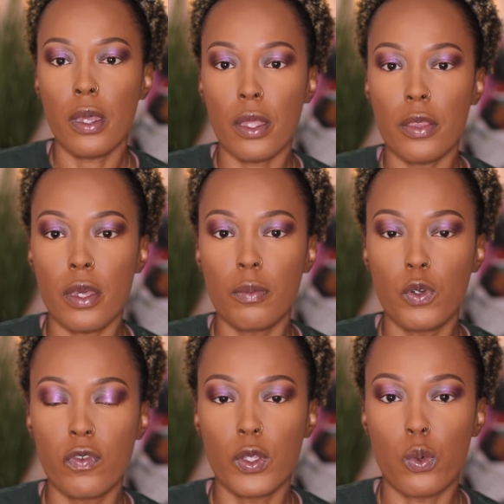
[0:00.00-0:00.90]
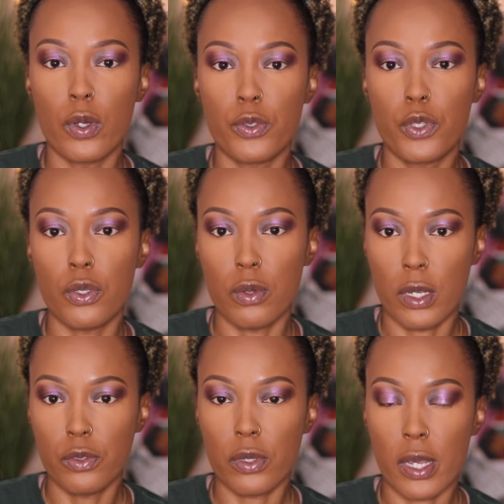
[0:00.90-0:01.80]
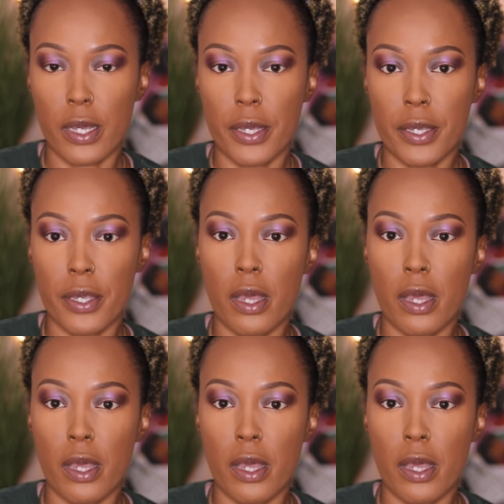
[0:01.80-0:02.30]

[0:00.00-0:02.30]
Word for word: And then moving on to under eye,